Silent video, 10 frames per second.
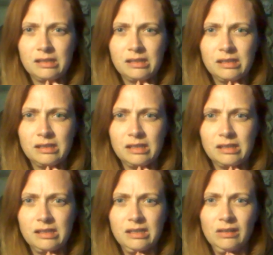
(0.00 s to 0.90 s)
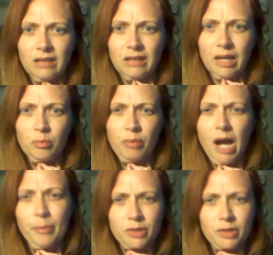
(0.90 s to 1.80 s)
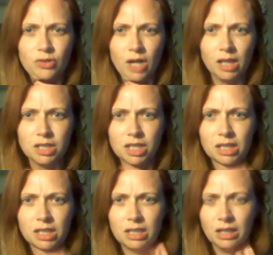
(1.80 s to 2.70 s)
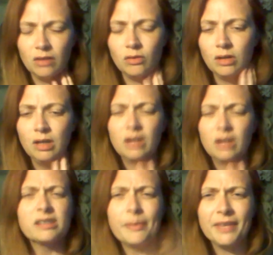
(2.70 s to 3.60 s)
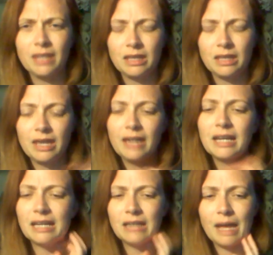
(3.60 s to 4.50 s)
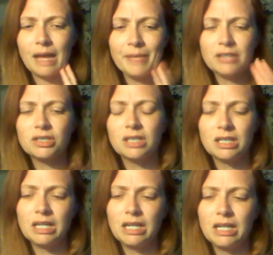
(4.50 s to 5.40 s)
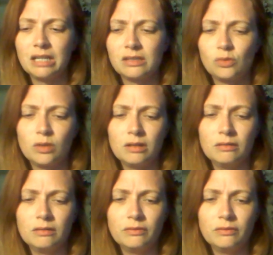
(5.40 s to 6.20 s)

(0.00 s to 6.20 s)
it's still like pop astrology, you know, something like that. And I'm actually getting sort of